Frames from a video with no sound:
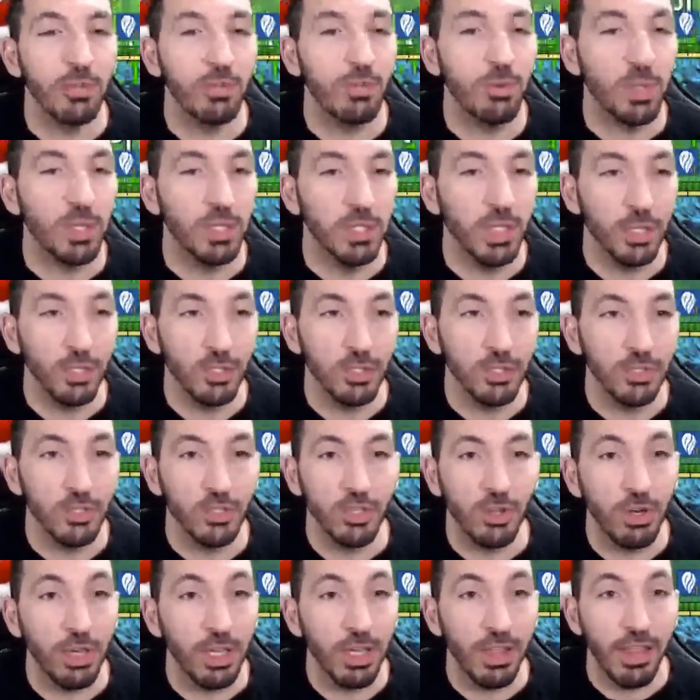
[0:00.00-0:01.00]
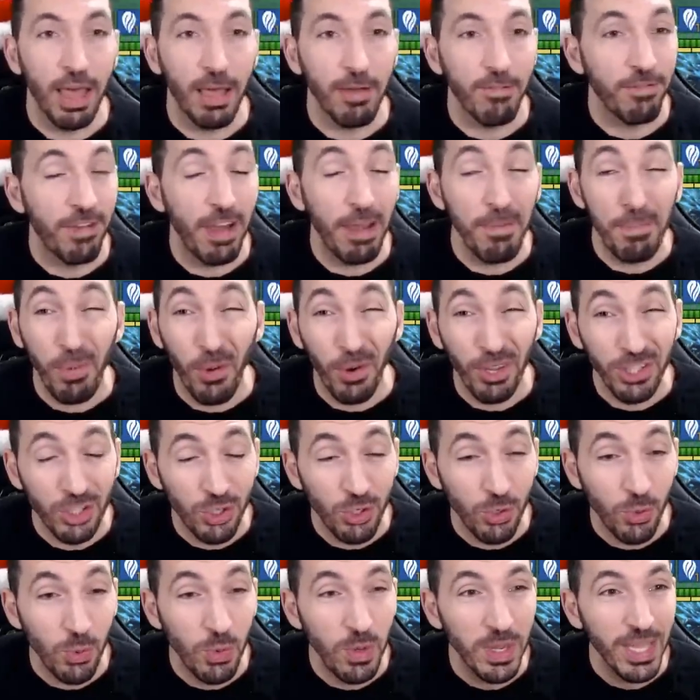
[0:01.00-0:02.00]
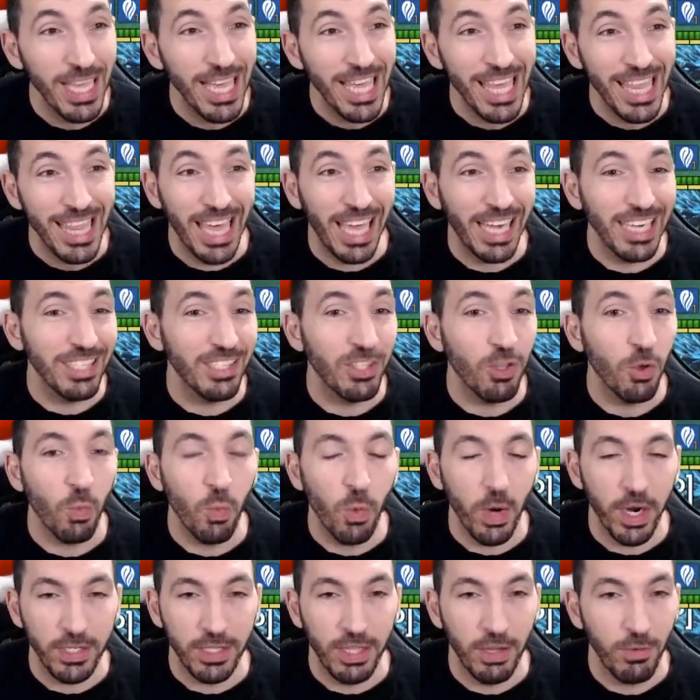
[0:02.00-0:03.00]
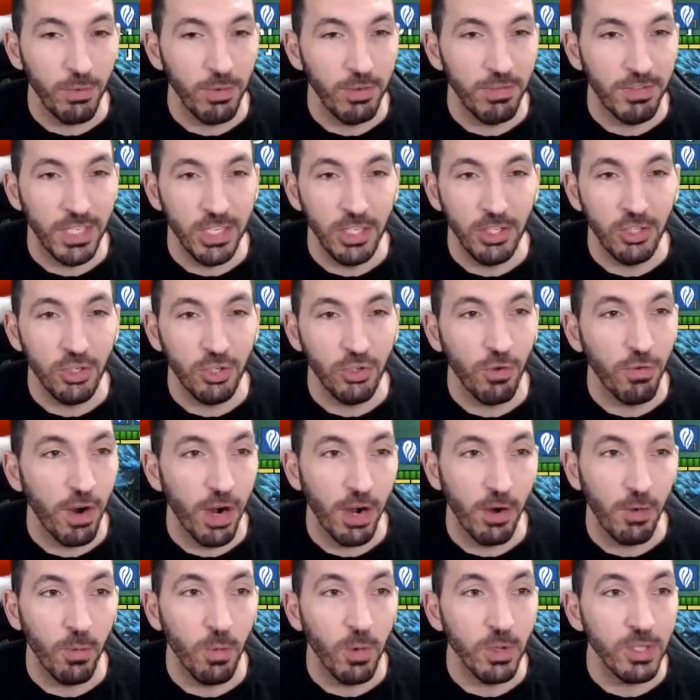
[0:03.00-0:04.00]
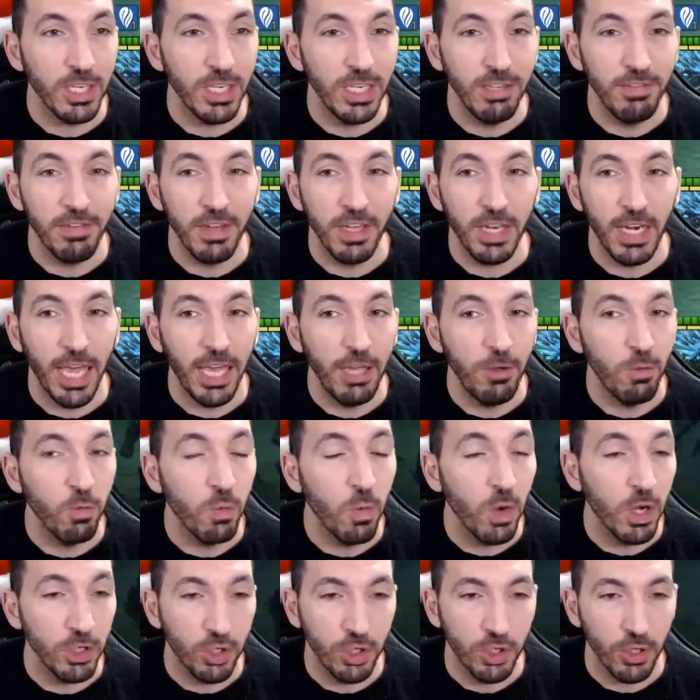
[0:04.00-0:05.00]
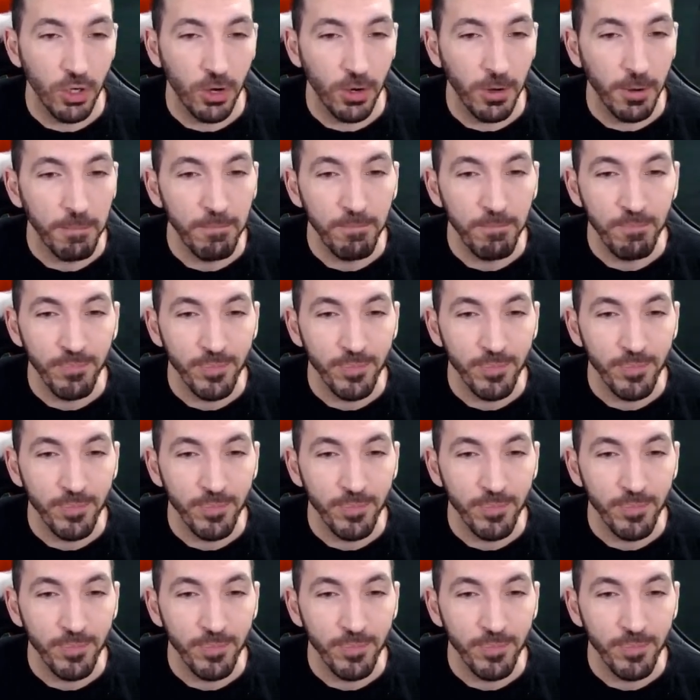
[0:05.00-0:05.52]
you're doing dungeons. So look at that, five point two. That is the worst that we've seen so far and wasn't even a one-shot.